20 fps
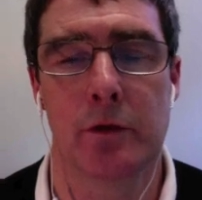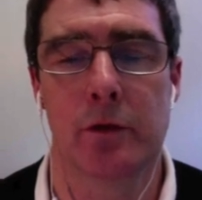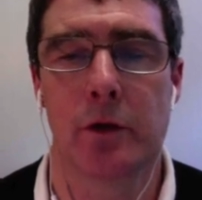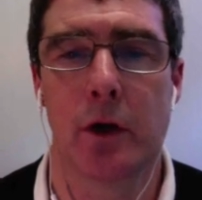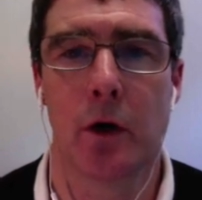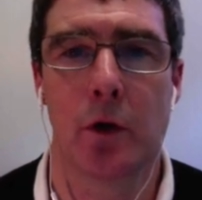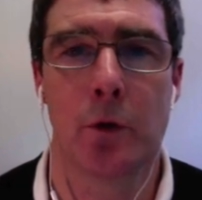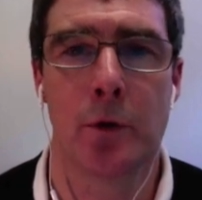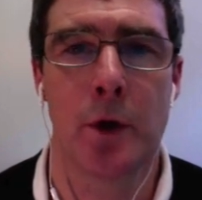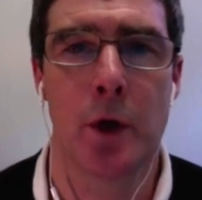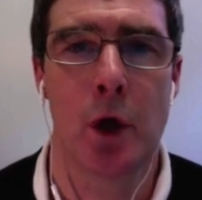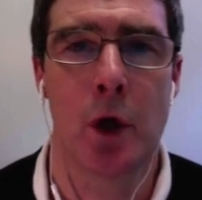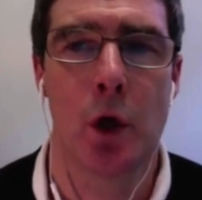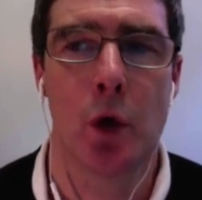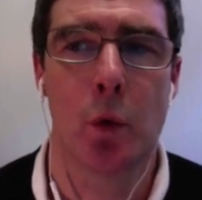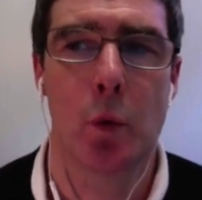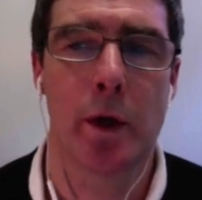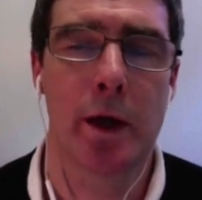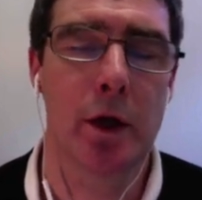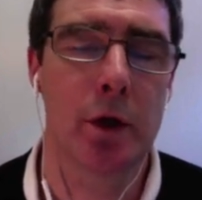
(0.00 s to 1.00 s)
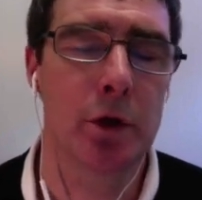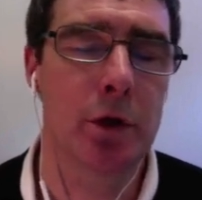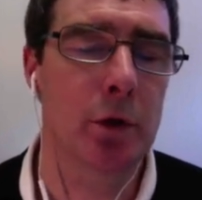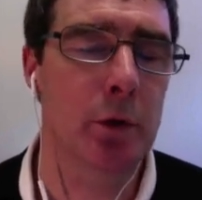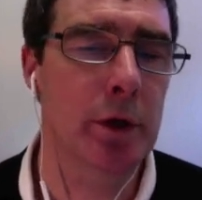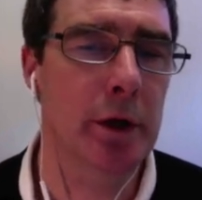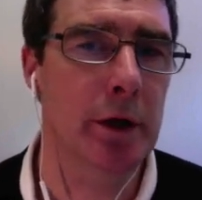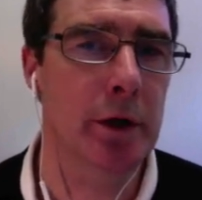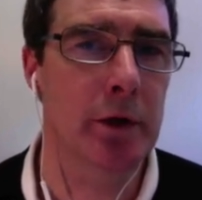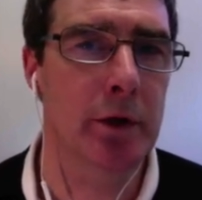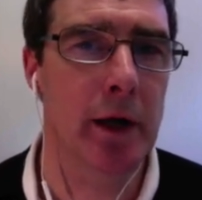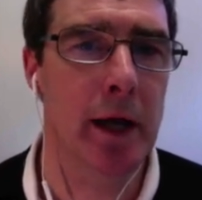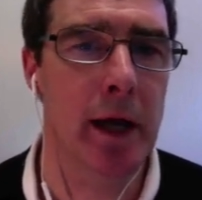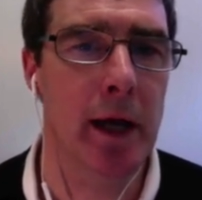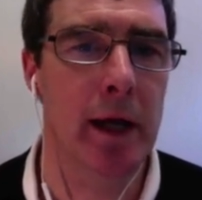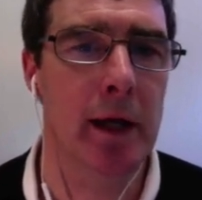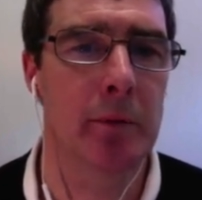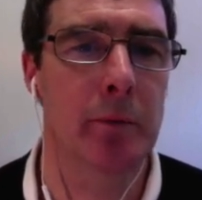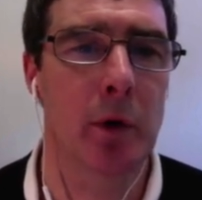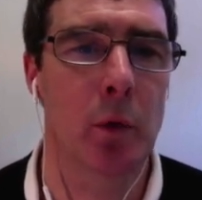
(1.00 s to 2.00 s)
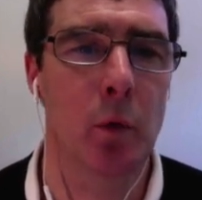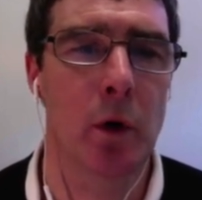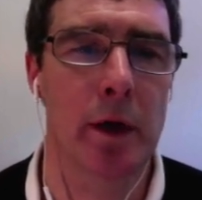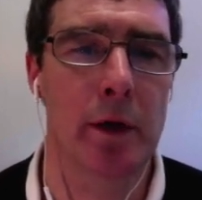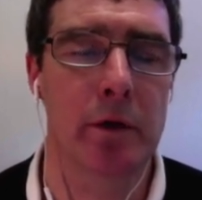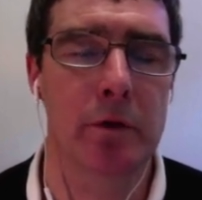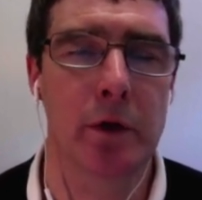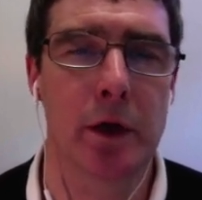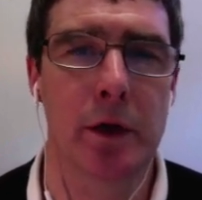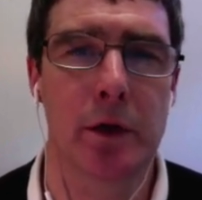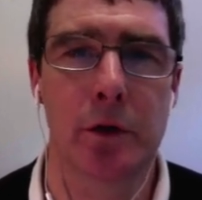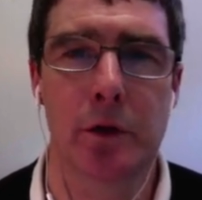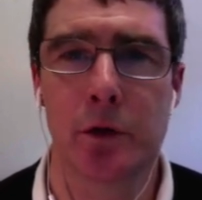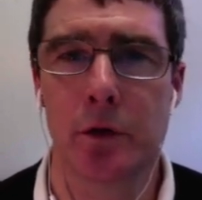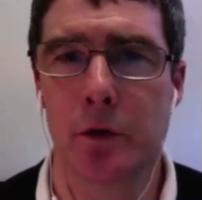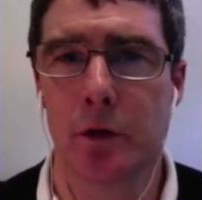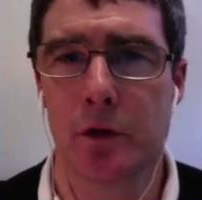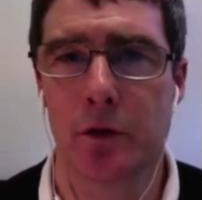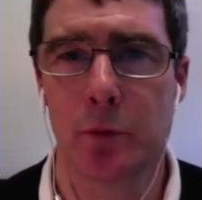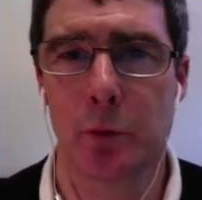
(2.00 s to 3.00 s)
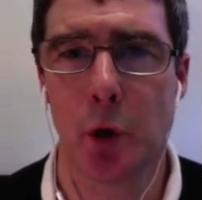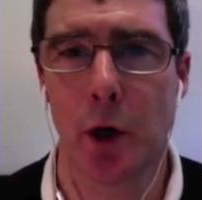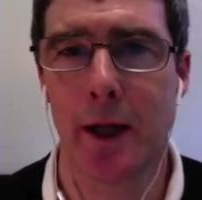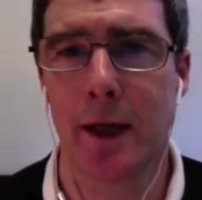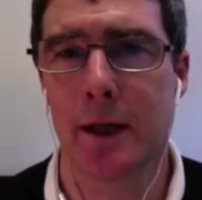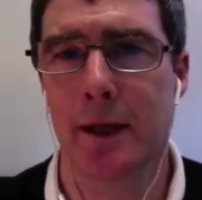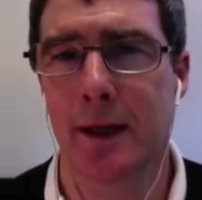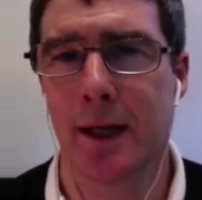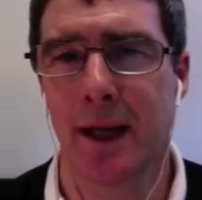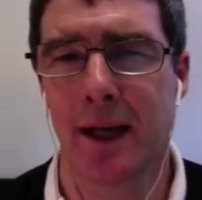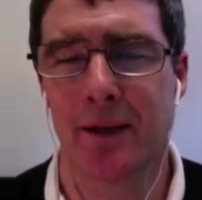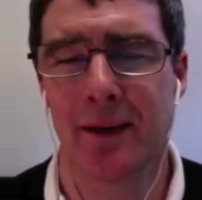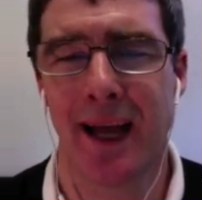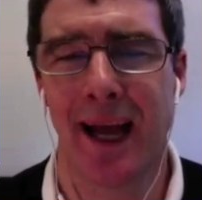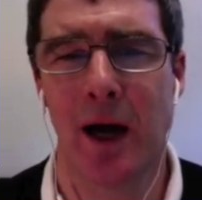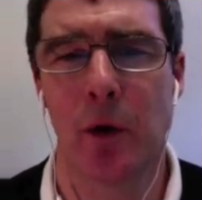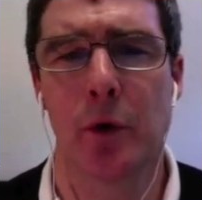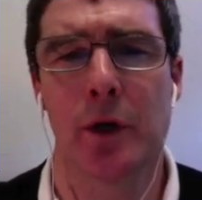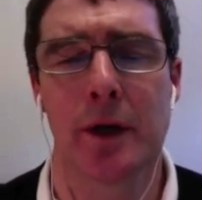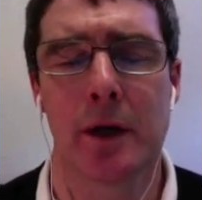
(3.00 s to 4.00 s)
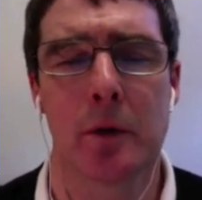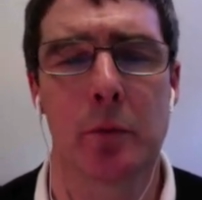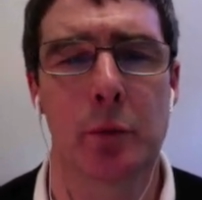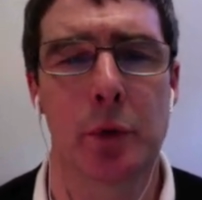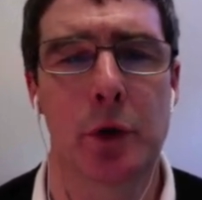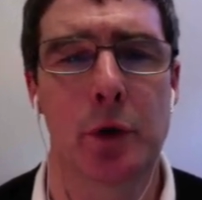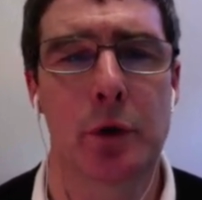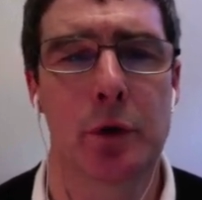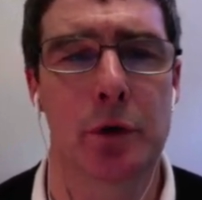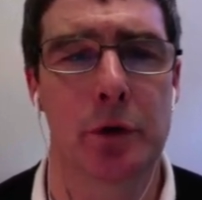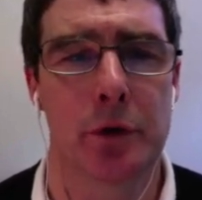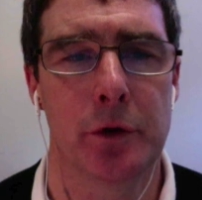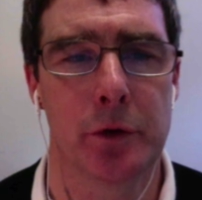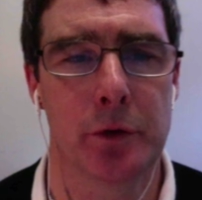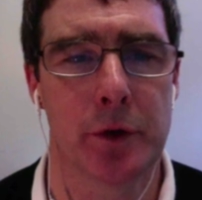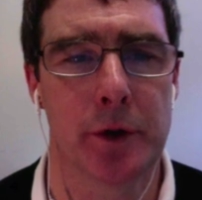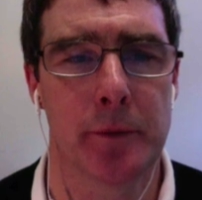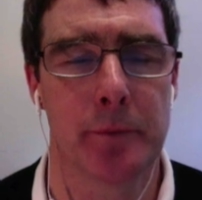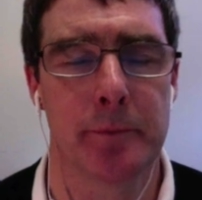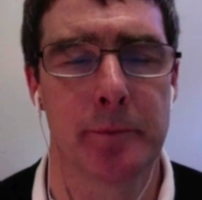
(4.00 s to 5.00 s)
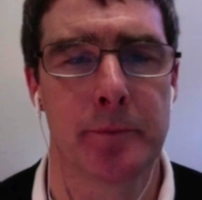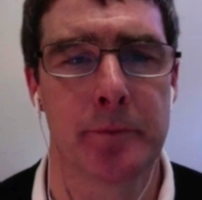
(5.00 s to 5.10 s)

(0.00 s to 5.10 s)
So we can do it in our head, but what you've got to do is break it down to how would a computer do it.